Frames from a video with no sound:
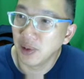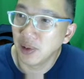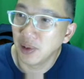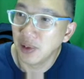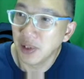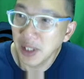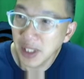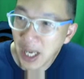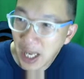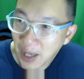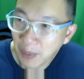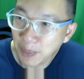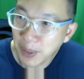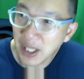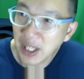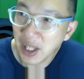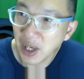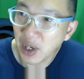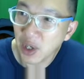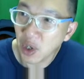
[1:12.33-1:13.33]
You gotta be
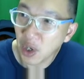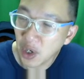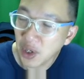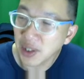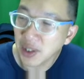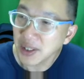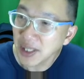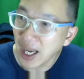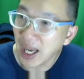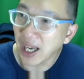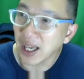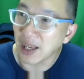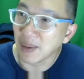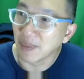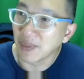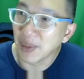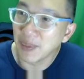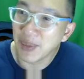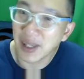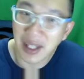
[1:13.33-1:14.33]
there all the time.
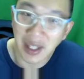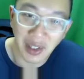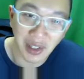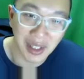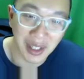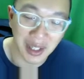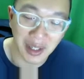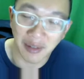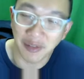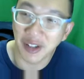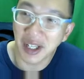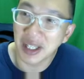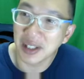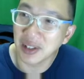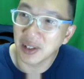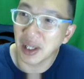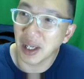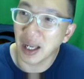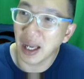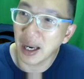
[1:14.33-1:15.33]
I mean, there's an event
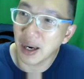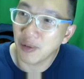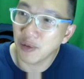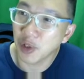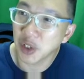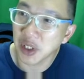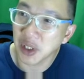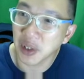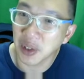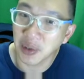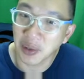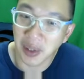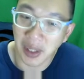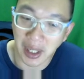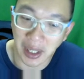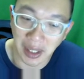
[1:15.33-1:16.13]
every single